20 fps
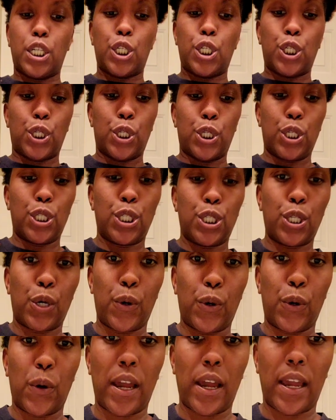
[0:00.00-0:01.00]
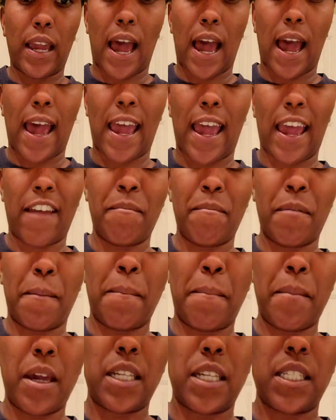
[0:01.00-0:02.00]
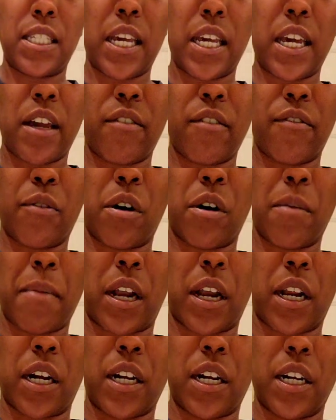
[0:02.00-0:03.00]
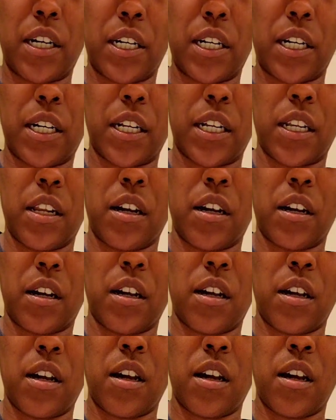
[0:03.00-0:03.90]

Y'all, so I have been mixing for about a good